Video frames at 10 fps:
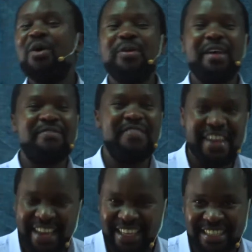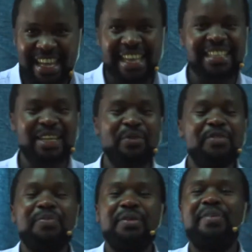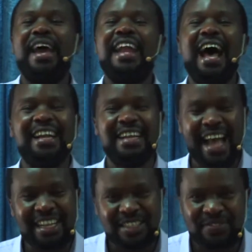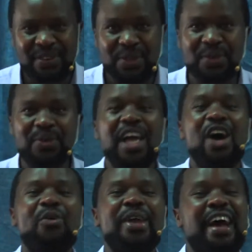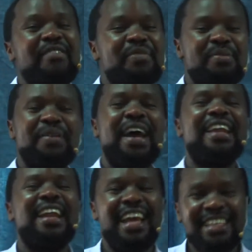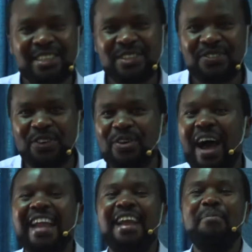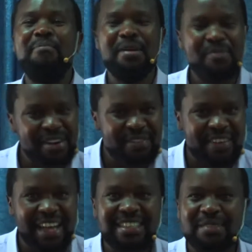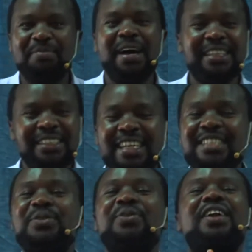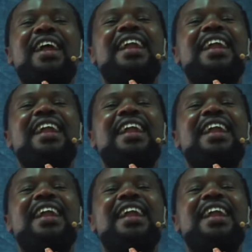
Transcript: we are very excited. We prepared a dance for you. We have prepared lessons for you and a memory verse. My goodness, you're going to